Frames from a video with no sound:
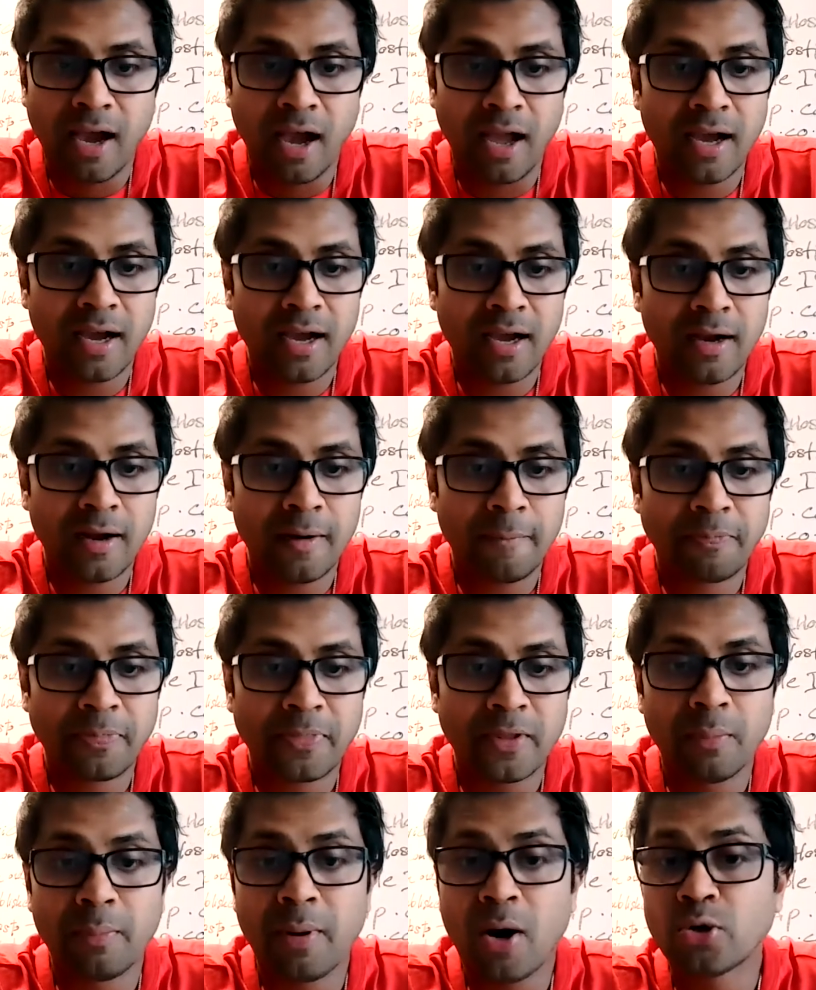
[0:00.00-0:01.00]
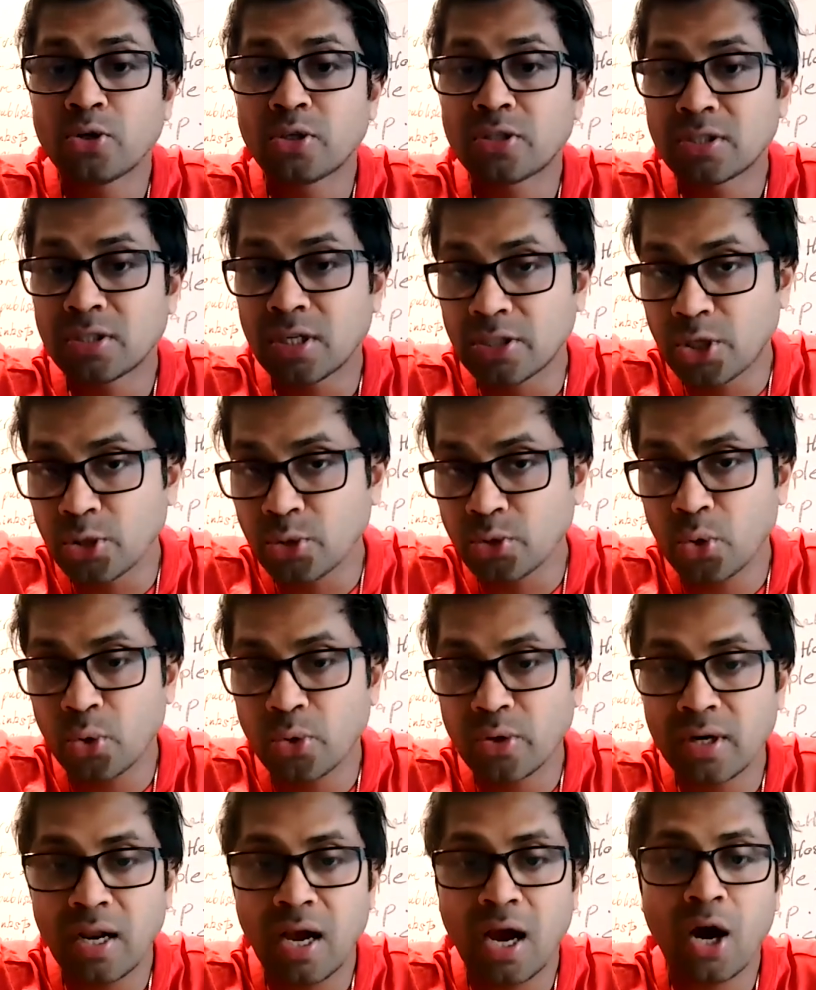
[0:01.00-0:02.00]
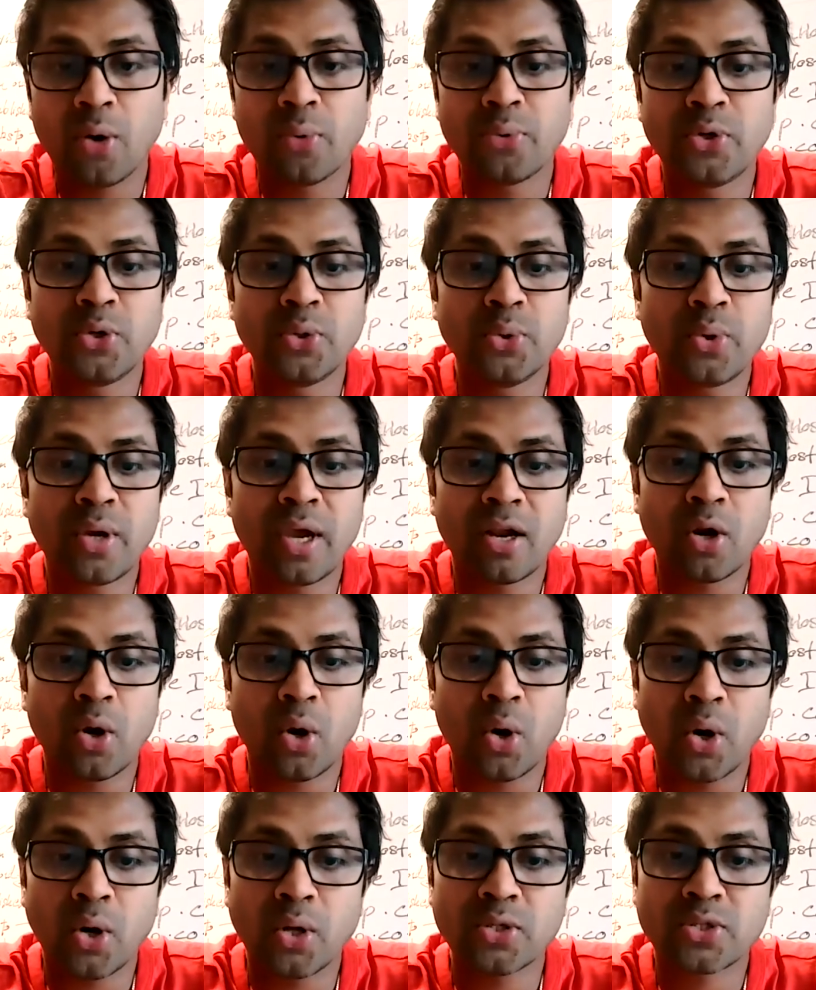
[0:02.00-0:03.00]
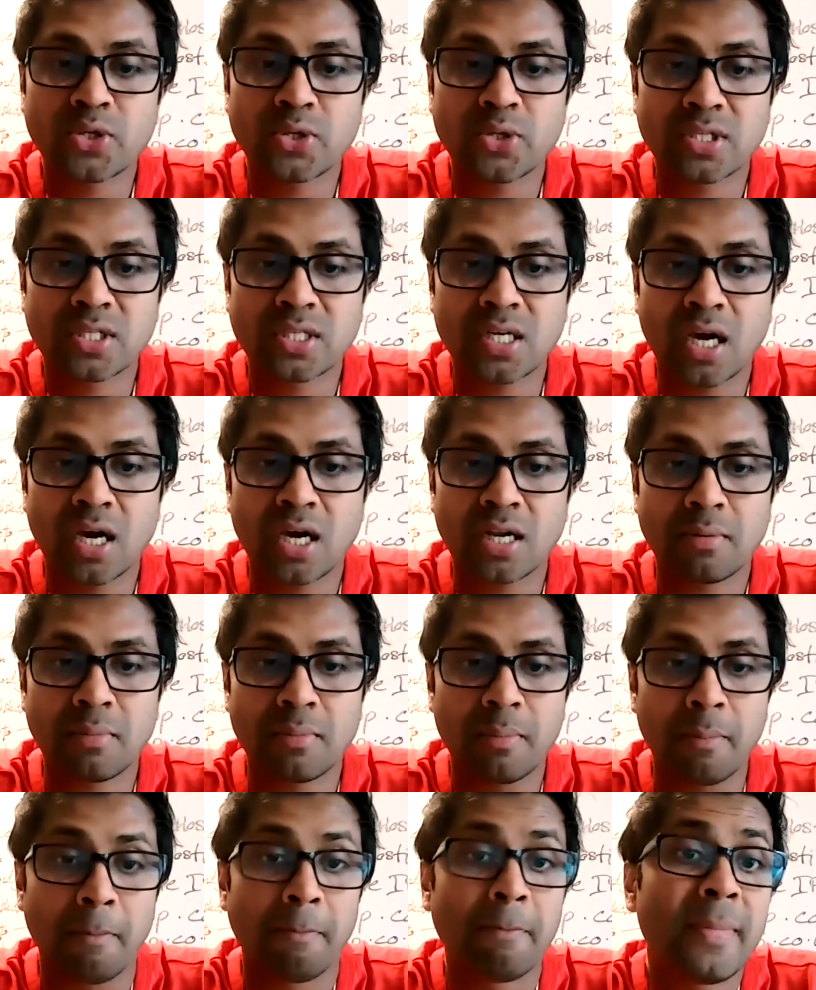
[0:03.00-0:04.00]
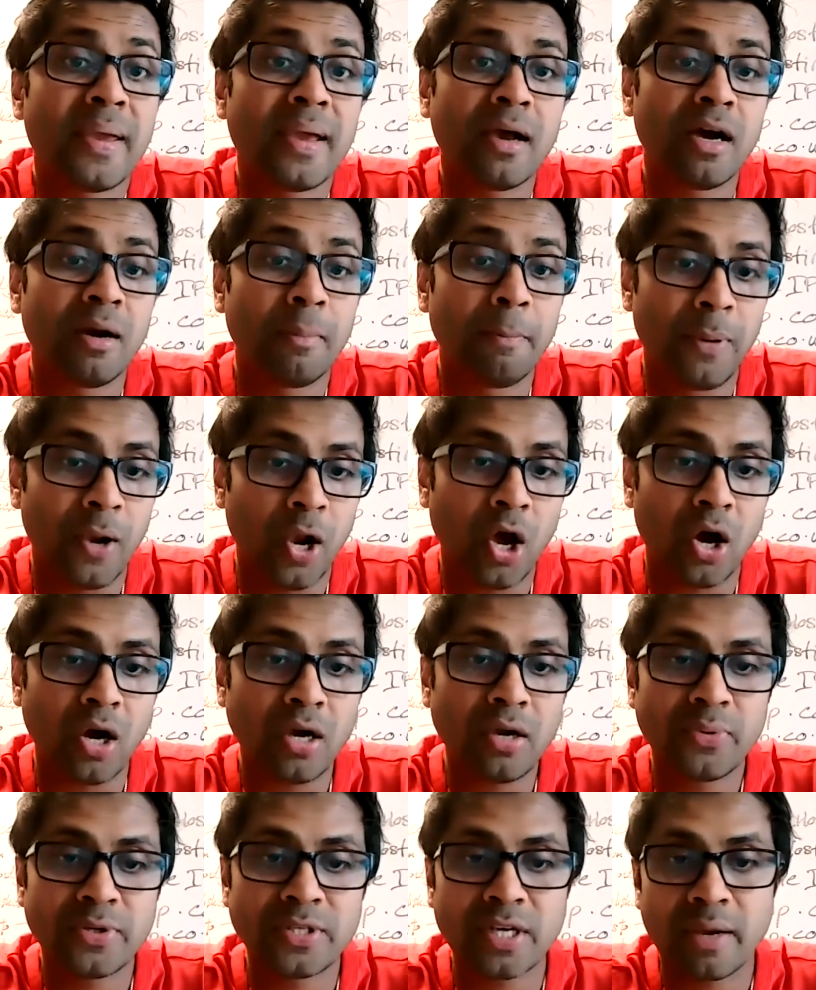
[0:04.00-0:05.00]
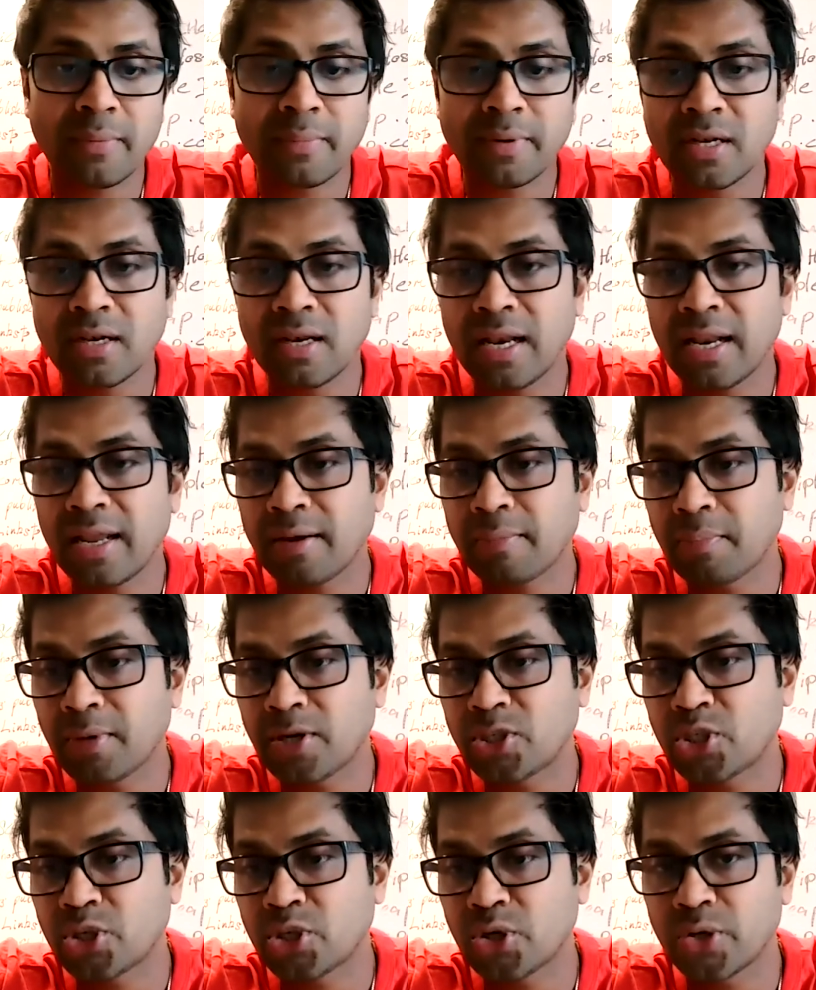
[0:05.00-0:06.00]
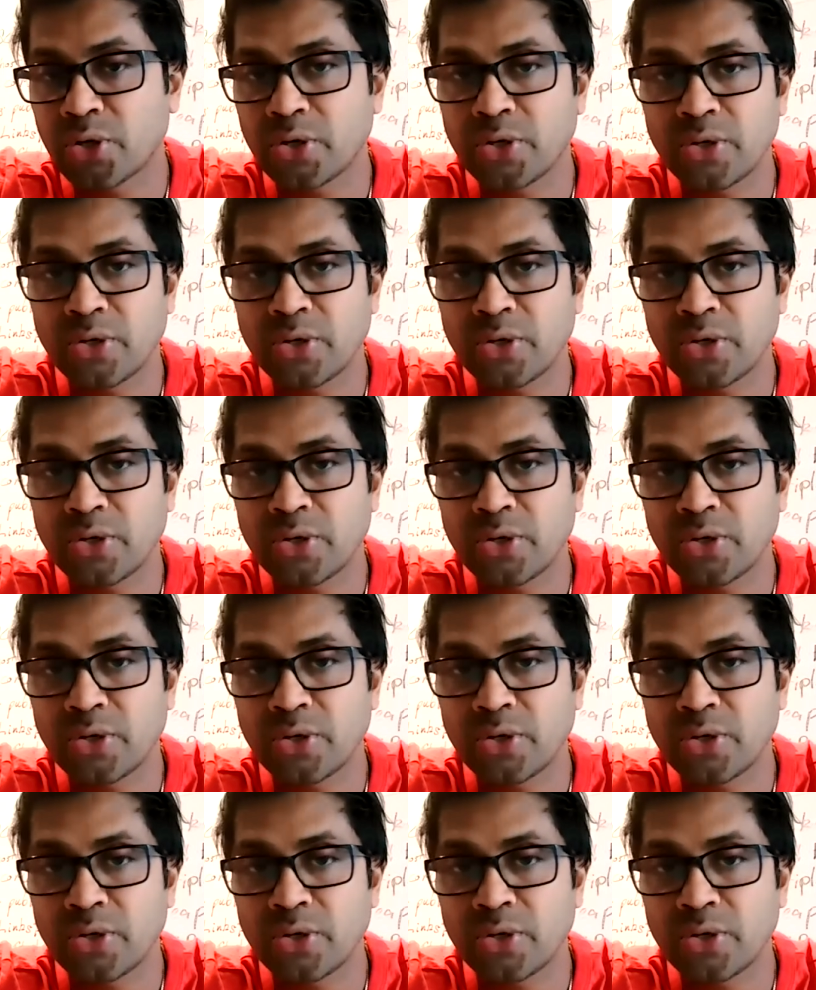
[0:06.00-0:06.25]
about the tutorial, how you can also start a blog, which I mean, let me show you